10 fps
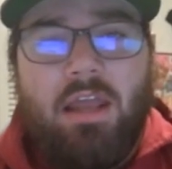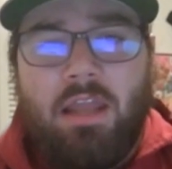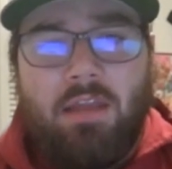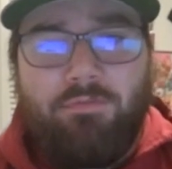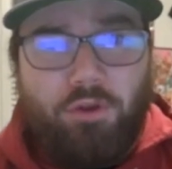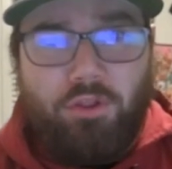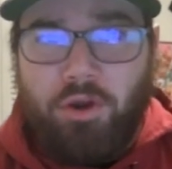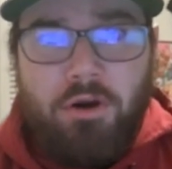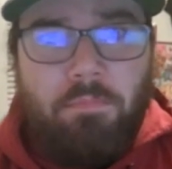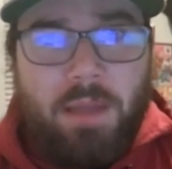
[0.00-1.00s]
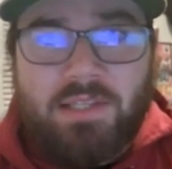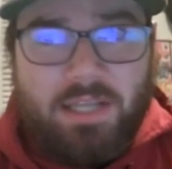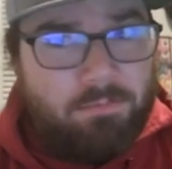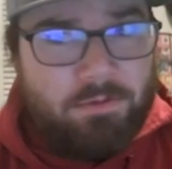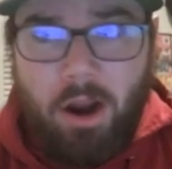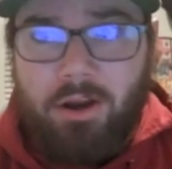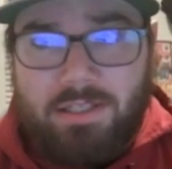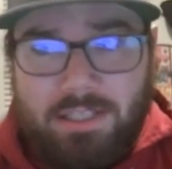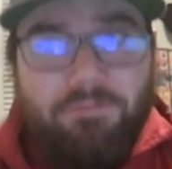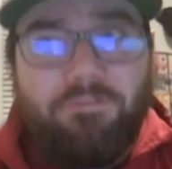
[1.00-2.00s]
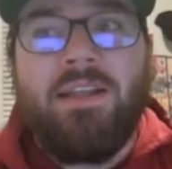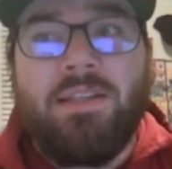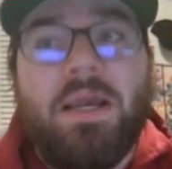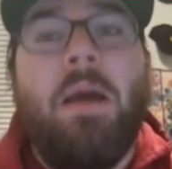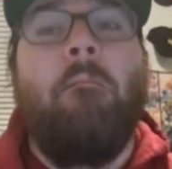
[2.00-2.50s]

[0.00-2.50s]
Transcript: and for third base, I'm sorry, defense